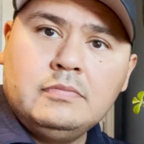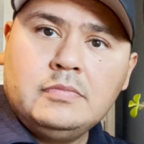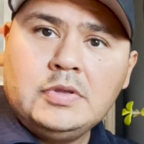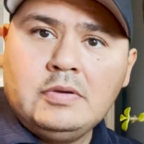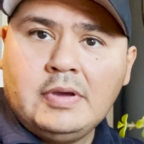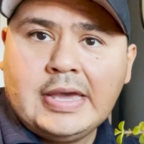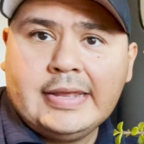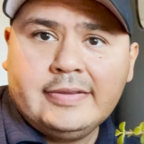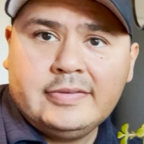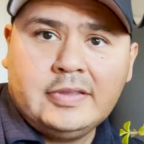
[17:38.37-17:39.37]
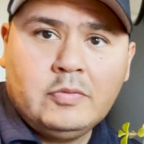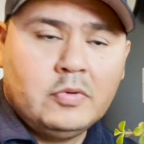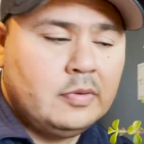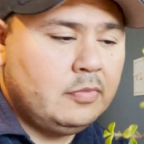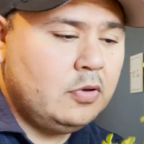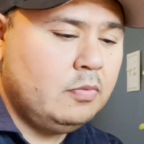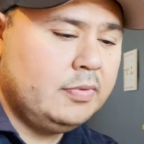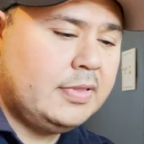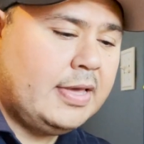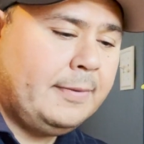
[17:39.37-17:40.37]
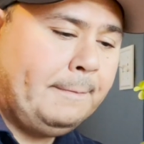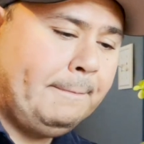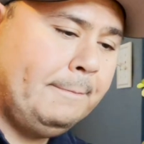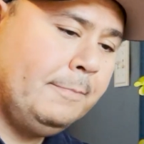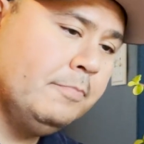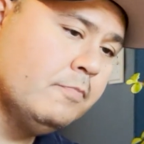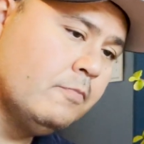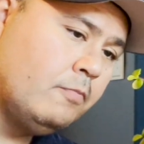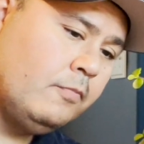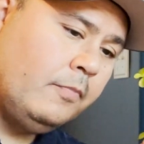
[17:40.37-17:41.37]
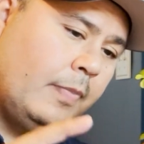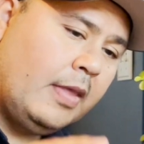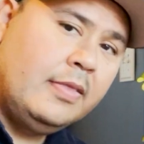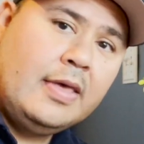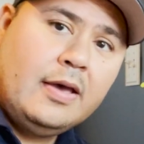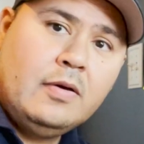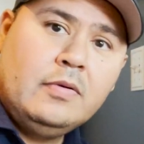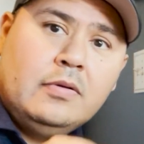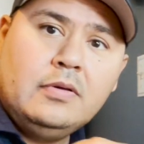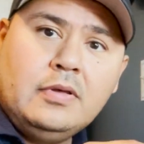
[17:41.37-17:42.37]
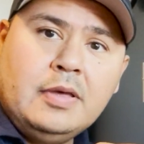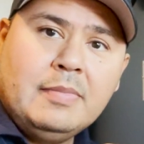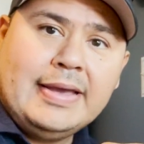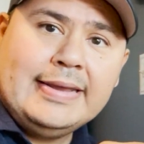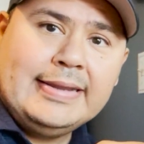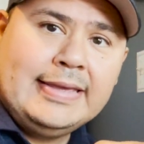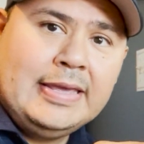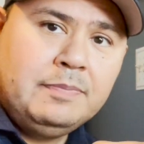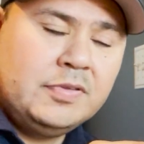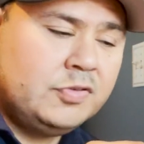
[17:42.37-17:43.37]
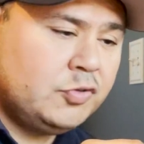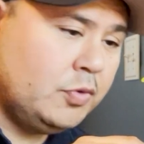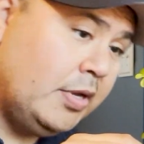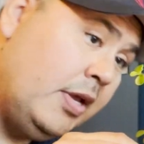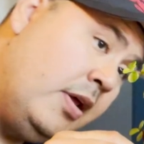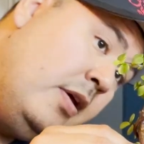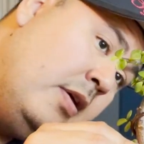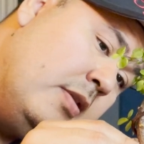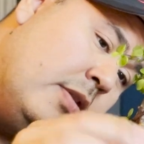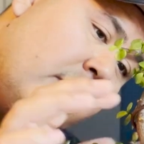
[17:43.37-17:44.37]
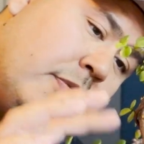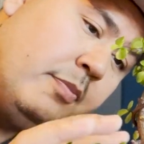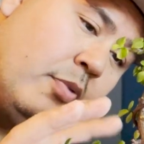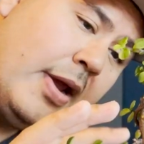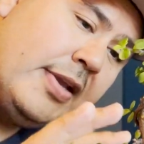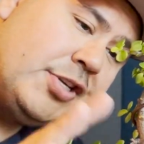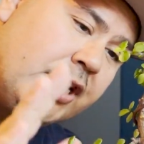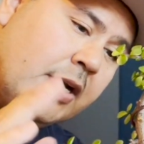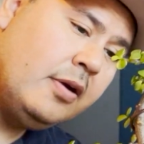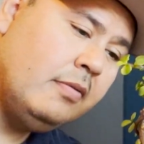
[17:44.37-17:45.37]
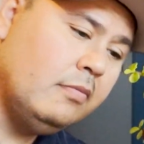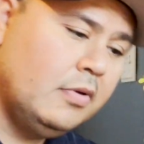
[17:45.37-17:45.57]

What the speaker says: you can kind of see where I'm going with that. Now, am I going to keep this tree, this branch here?